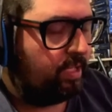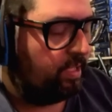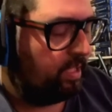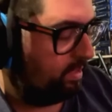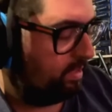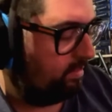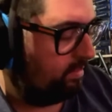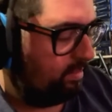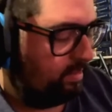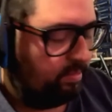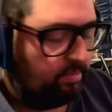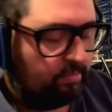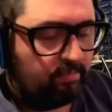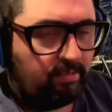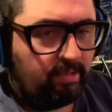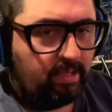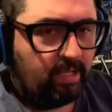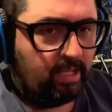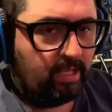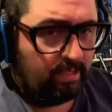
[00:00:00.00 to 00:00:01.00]
Like,
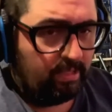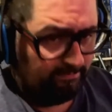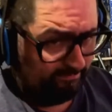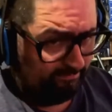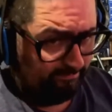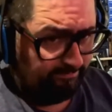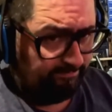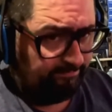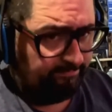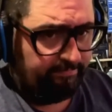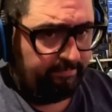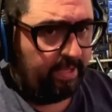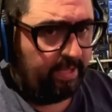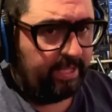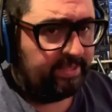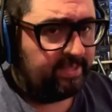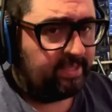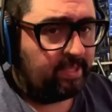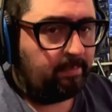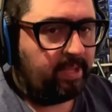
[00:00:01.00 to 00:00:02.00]

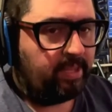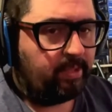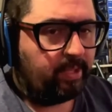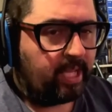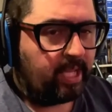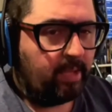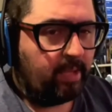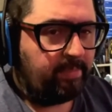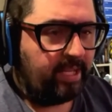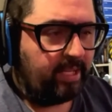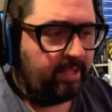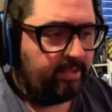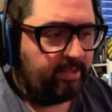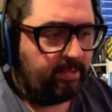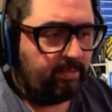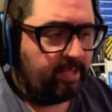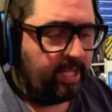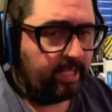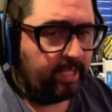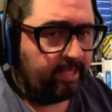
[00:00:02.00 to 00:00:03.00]
in some other campaigns you
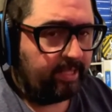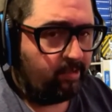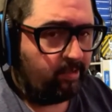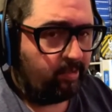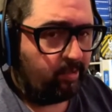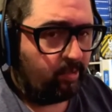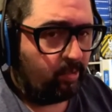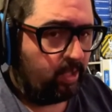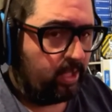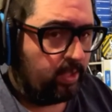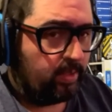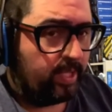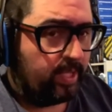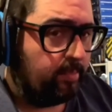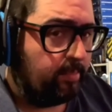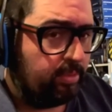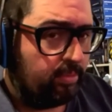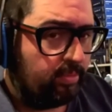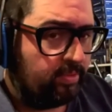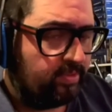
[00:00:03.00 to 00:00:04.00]
take a territory and you get a
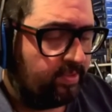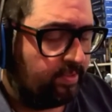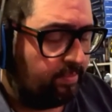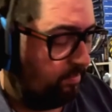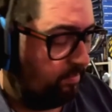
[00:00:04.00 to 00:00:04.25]
boost.